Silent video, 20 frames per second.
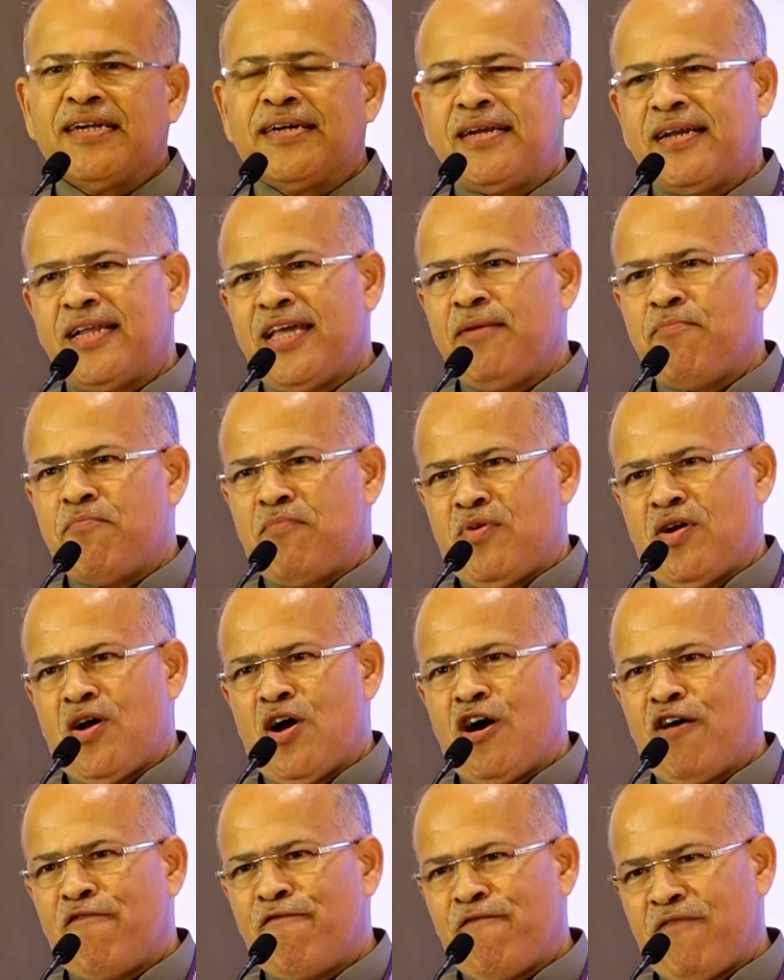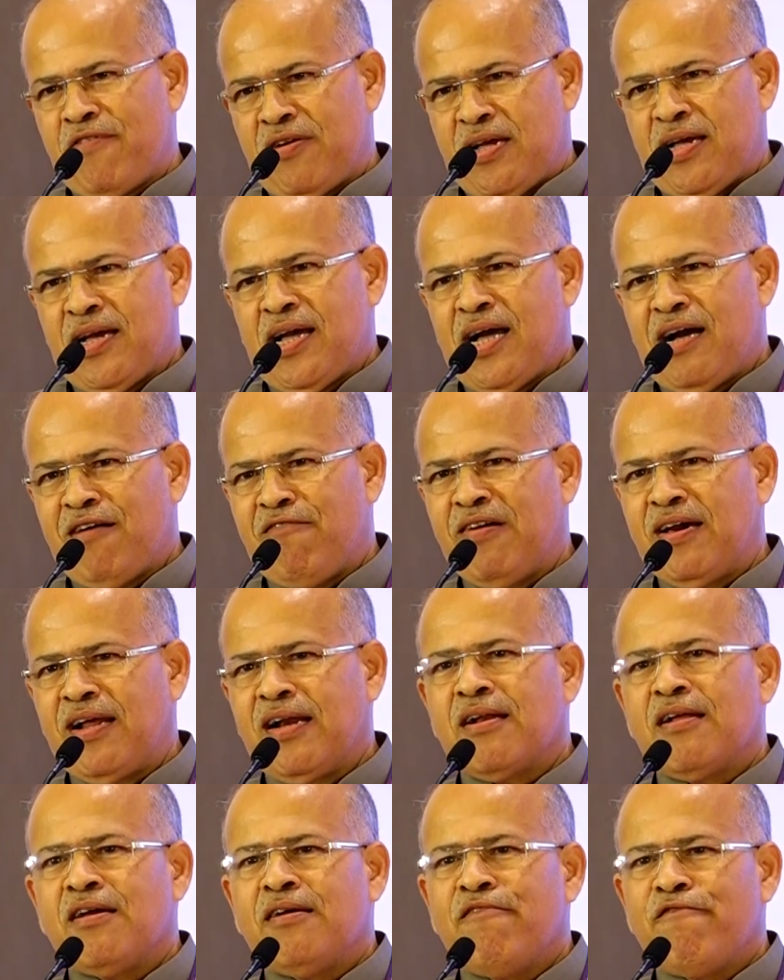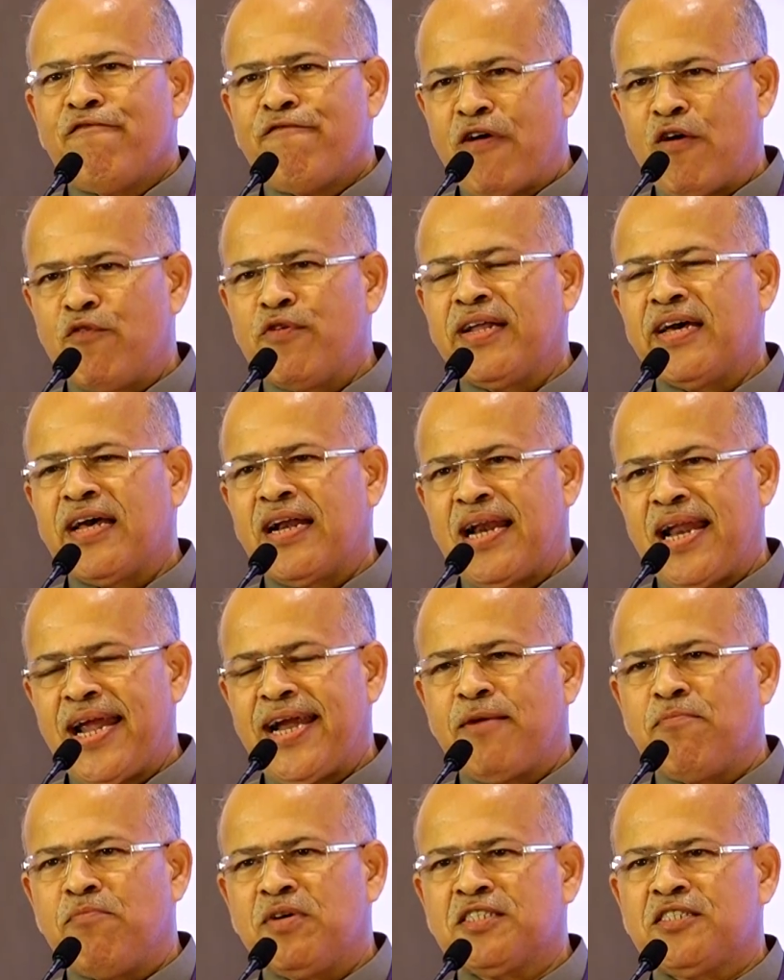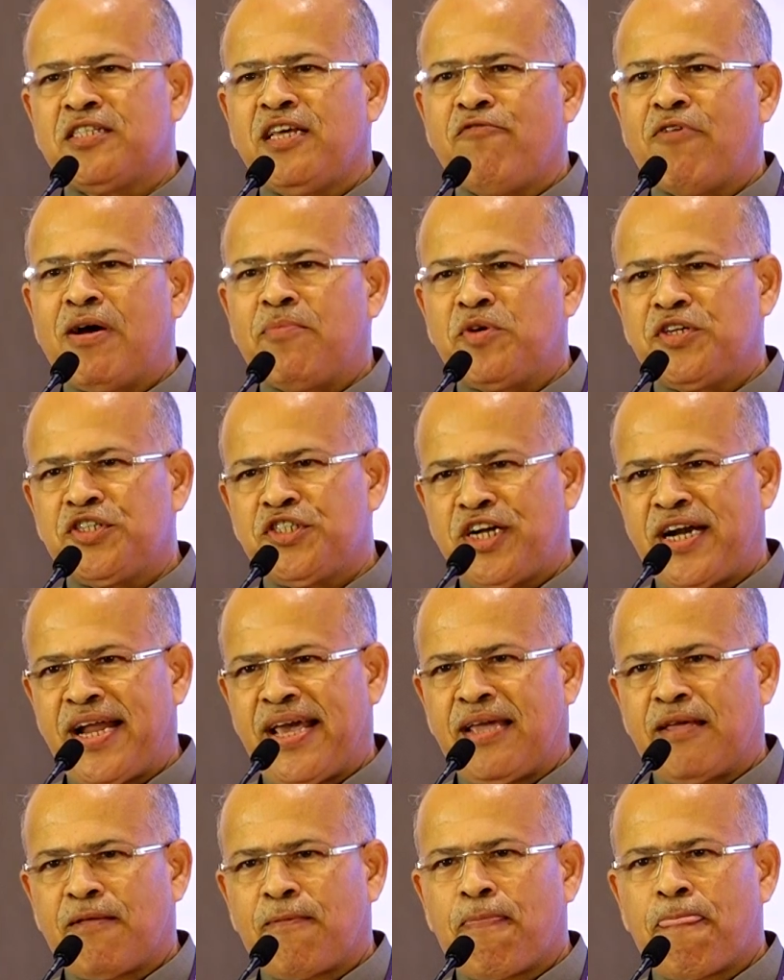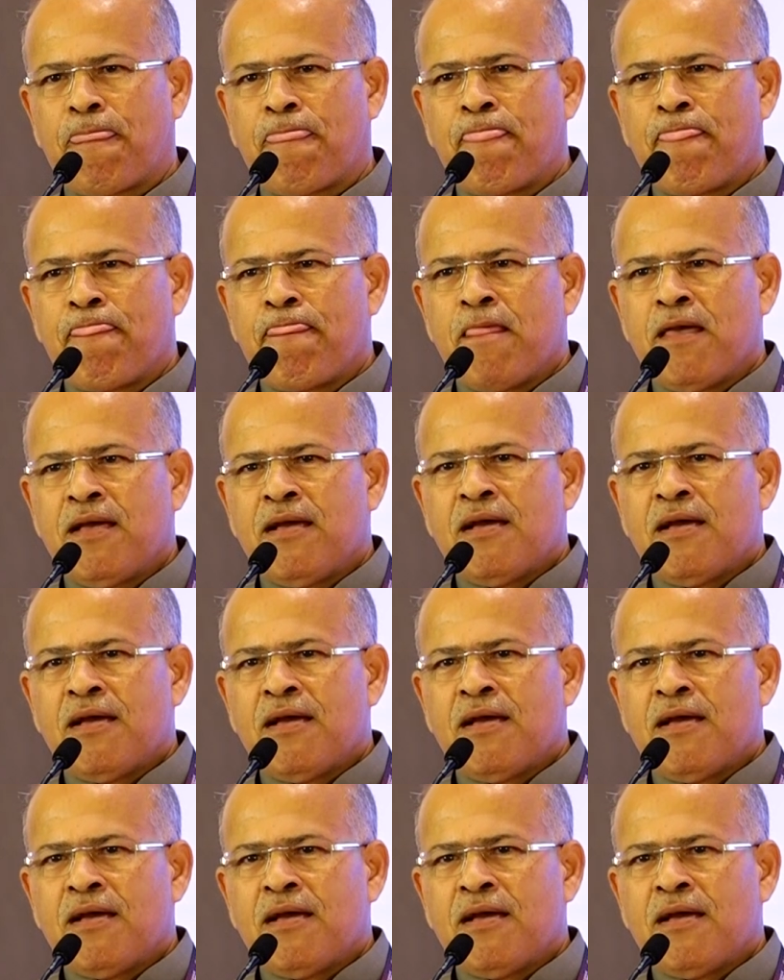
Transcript: It is the dream of our founder, late Basti Vaman Shenai,